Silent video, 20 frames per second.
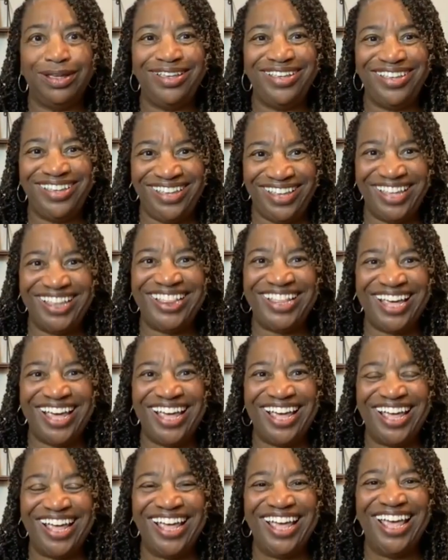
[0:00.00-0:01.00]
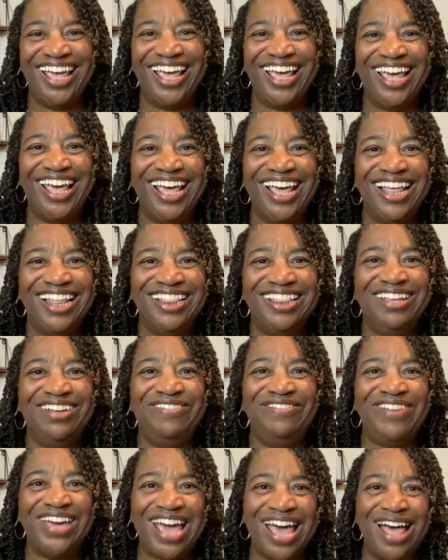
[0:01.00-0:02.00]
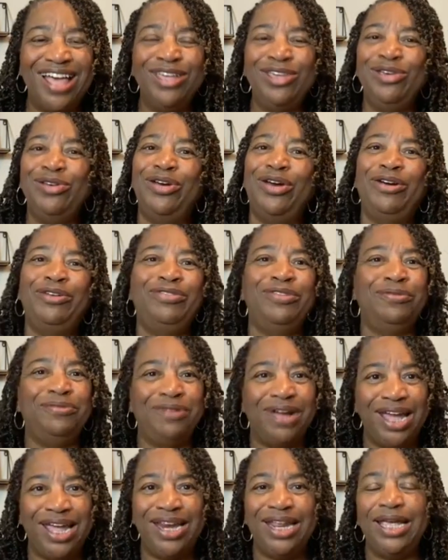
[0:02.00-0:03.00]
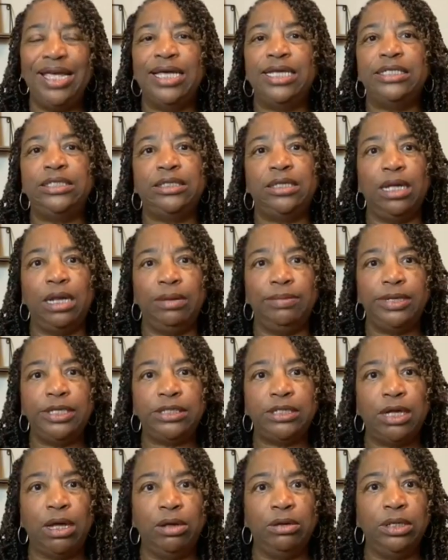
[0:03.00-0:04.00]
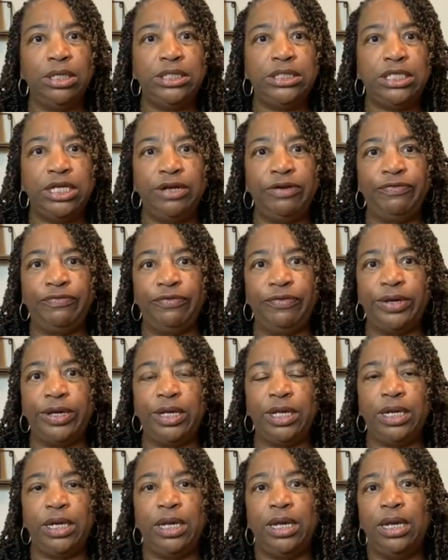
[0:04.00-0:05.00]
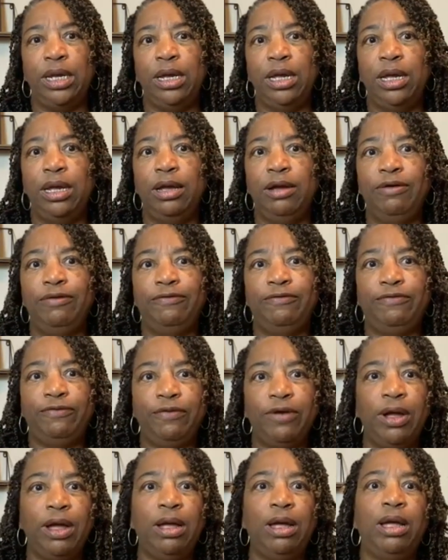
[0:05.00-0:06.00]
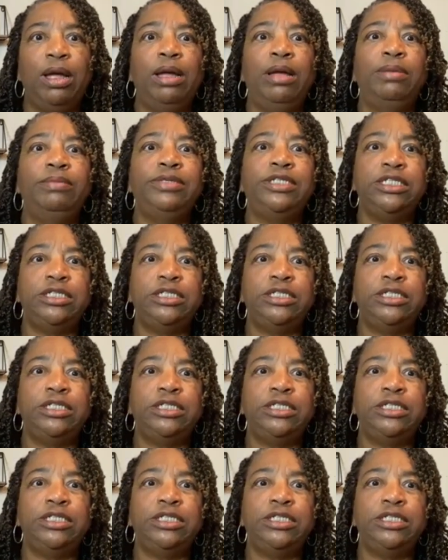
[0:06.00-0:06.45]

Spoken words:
You get that? the value of the rating is going to be totally different from